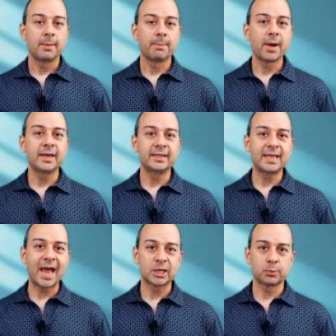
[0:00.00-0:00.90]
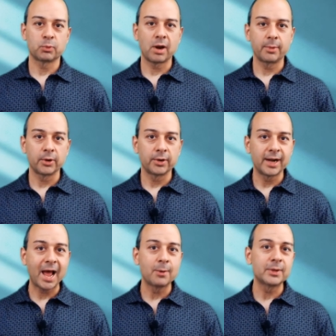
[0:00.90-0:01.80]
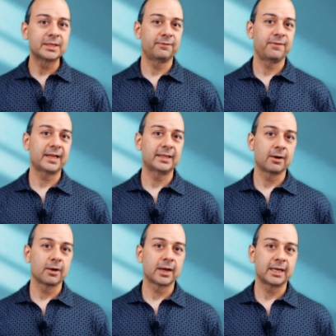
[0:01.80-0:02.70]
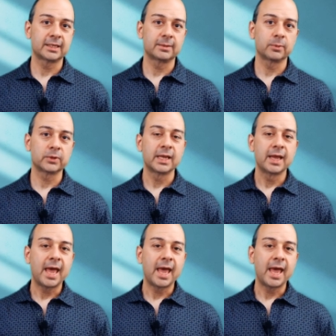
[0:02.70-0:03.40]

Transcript: minus hash parameter and how it's affected our customers.